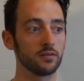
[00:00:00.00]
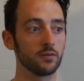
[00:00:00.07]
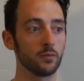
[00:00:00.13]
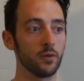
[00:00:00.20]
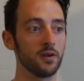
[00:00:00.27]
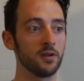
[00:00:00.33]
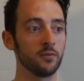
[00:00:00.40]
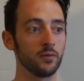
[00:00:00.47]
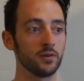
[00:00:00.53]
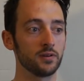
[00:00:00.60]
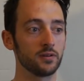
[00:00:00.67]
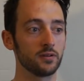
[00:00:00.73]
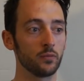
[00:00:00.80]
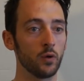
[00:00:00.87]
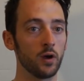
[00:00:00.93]
way in which
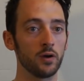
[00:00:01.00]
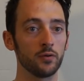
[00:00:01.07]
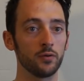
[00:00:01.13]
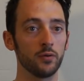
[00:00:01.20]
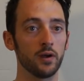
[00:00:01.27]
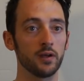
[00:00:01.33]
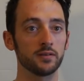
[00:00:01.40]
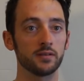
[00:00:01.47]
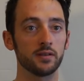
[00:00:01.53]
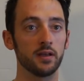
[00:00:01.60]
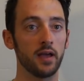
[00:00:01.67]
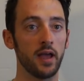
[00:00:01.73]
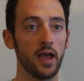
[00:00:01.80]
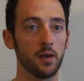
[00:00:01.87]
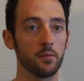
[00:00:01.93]
Wahoo has
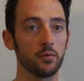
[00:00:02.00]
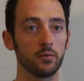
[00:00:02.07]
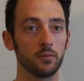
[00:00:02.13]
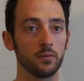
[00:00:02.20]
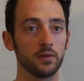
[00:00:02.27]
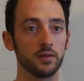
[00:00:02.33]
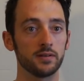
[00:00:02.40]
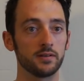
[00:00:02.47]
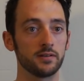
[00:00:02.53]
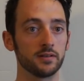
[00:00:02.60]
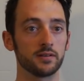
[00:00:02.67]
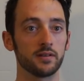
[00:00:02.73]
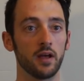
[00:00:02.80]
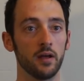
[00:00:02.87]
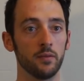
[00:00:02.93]
their app, it's
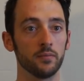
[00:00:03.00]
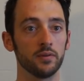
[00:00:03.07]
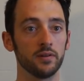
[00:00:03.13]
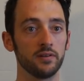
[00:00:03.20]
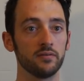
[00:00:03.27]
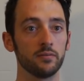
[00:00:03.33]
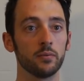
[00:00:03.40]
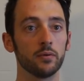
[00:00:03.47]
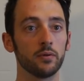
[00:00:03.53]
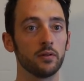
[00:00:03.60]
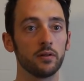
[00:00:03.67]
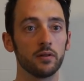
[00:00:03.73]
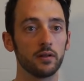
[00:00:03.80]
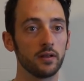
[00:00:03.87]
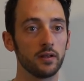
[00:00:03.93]
just unbelievable.
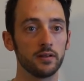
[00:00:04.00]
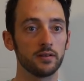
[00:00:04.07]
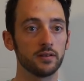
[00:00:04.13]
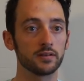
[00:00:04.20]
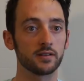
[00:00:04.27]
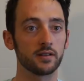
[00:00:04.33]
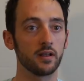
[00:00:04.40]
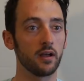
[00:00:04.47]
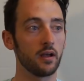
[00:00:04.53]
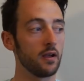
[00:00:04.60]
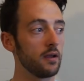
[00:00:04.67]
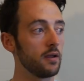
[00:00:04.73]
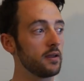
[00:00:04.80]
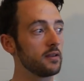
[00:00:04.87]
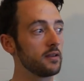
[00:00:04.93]

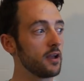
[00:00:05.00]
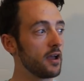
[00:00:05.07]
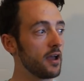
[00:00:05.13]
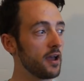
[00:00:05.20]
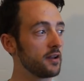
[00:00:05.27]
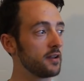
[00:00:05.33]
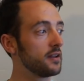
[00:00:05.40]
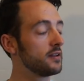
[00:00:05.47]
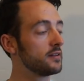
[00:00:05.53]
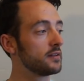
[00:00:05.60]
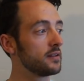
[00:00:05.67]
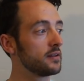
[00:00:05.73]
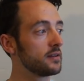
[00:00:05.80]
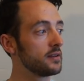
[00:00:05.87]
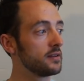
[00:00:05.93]
I had it into
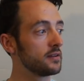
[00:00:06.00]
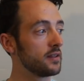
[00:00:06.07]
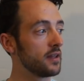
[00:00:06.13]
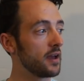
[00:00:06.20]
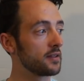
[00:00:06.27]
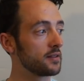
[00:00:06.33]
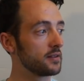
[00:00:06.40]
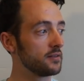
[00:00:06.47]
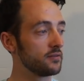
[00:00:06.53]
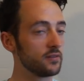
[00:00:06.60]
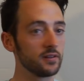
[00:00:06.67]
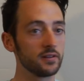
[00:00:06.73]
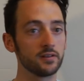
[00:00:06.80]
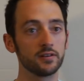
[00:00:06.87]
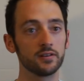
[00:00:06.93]
the Athlete
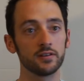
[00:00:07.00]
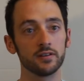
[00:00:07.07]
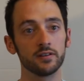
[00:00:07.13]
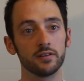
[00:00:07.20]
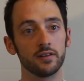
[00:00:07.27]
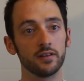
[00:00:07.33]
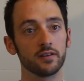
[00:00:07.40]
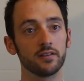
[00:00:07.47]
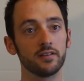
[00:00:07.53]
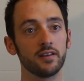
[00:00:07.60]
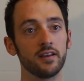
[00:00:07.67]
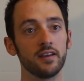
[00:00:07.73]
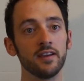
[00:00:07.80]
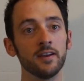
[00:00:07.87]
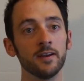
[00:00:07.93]
Village the other
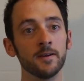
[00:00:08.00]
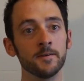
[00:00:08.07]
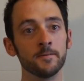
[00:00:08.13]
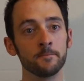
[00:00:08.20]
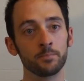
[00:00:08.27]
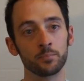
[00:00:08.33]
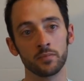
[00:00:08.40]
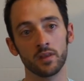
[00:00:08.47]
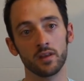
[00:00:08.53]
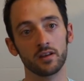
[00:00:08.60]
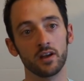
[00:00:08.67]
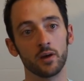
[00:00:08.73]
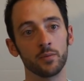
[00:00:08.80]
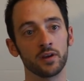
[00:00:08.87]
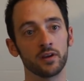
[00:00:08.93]
day,
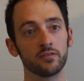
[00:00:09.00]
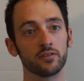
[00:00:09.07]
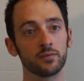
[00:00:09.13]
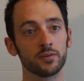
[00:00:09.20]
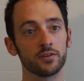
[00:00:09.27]
coming in from